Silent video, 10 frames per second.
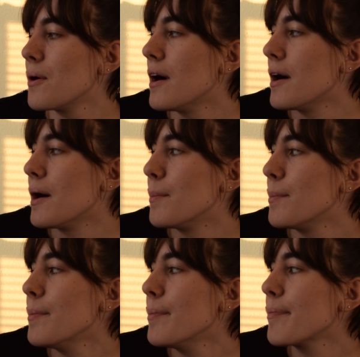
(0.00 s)
Um,
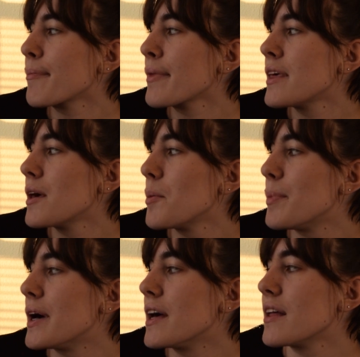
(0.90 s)

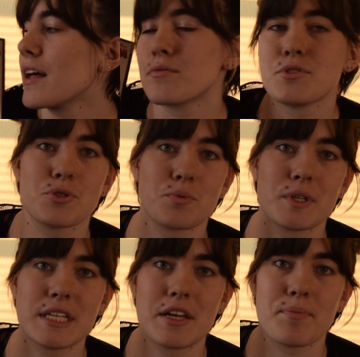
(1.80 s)
but I just
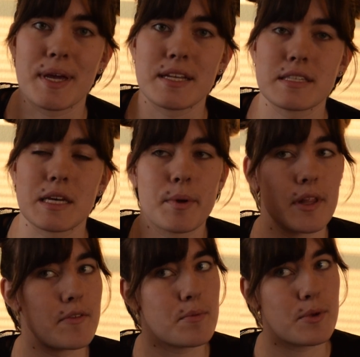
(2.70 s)
really love Bandslam. I
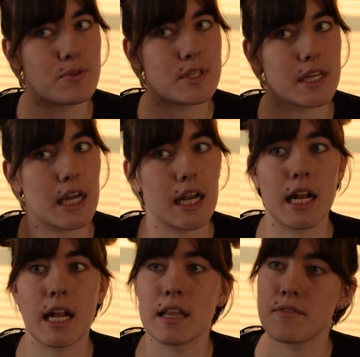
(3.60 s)
love the music in
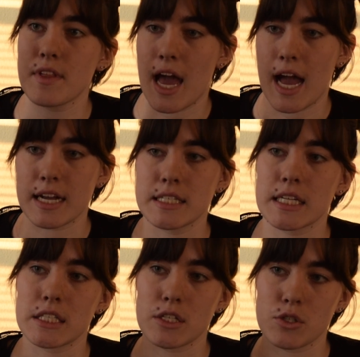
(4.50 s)
it. I love the acting
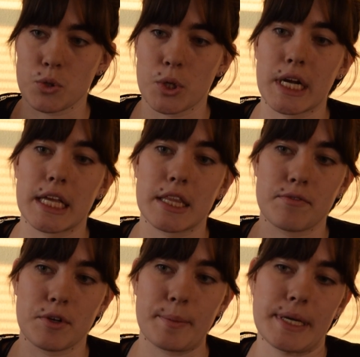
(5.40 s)
and the story and the
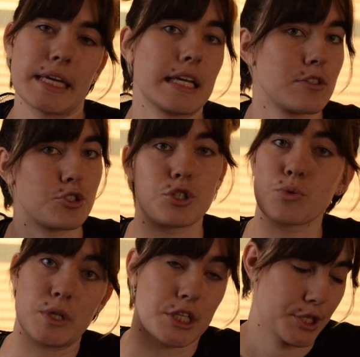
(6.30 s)
filmmaking. It's just a
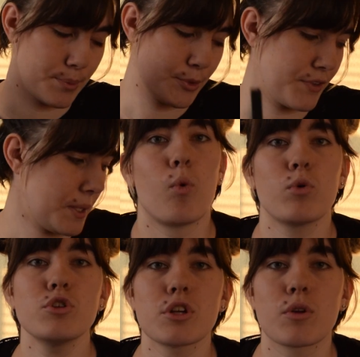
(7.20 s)
really good movie.
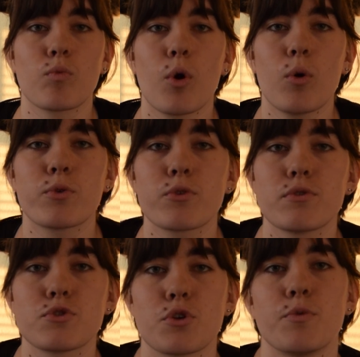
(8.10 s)
We're just on a roll with
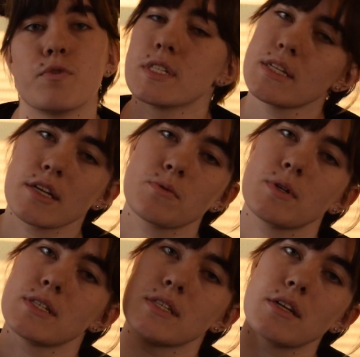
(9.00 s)
thrift store movies. The next one
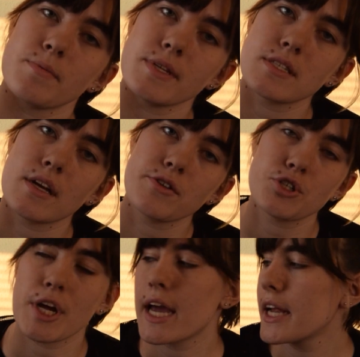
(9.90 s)
is Little Miss
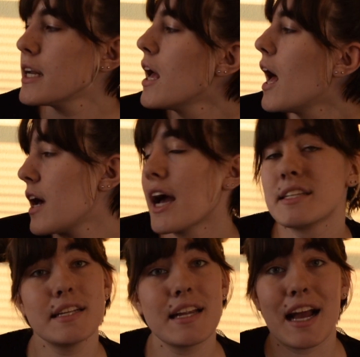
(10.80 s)
Sunshine. I
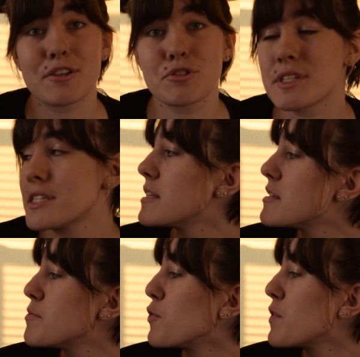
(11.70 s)
didn't actually see
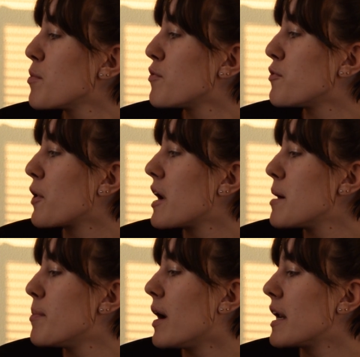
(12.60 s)
this movie before
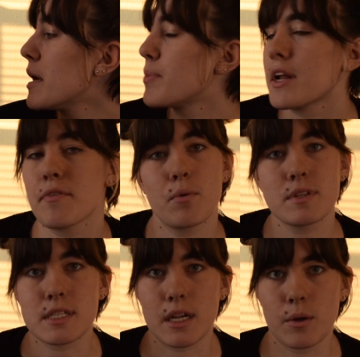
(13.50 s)
I bought it, but
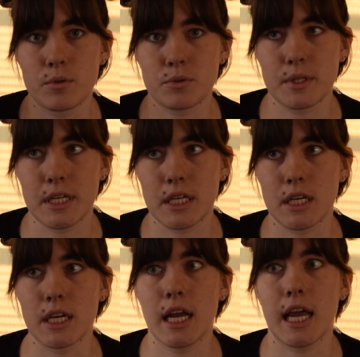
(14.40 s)
everyone said it was really
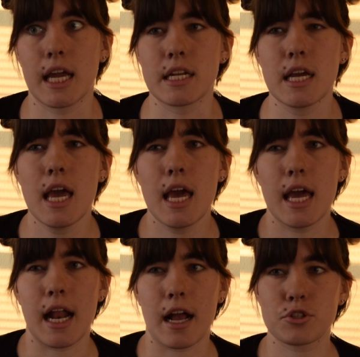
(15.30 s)
good and
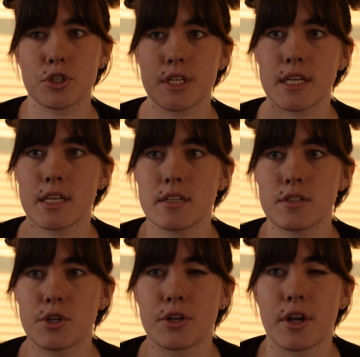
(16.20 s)
it actually
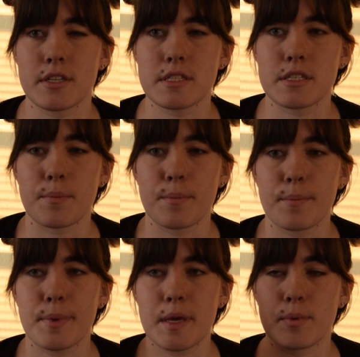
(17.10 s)
turned on
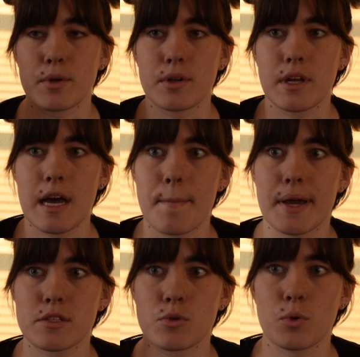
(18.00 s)
some people at
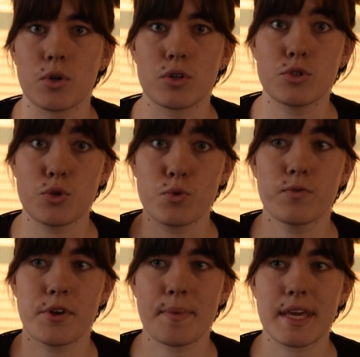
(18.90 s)
my school to
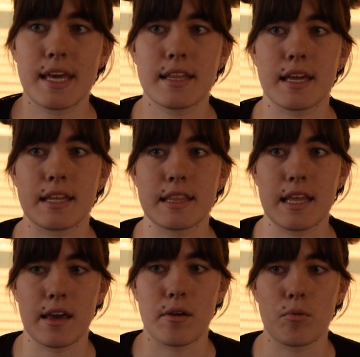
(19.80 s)
filmmaking, like
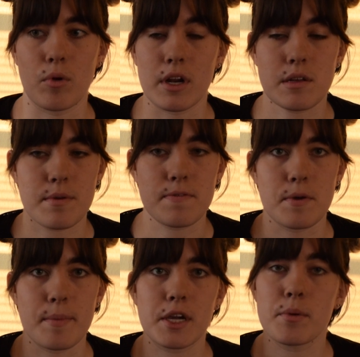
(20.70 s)
they wanted to be
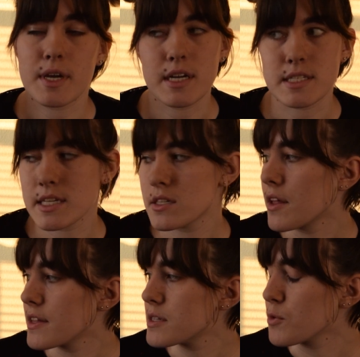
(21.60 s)
filmmaker because they
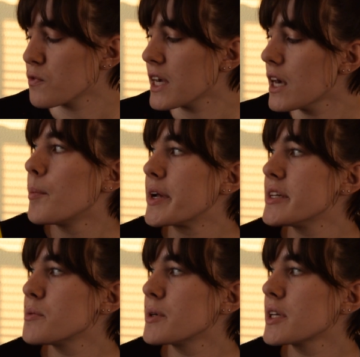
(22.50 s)
saw this movie. But
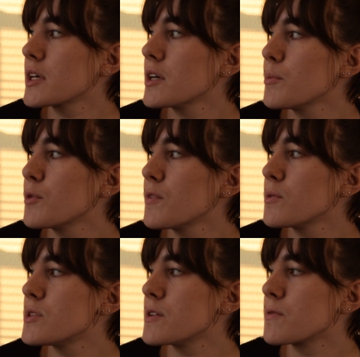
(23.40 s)
it's a really good movie
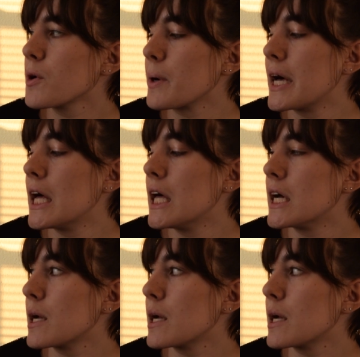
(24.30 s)
with Steve Carell and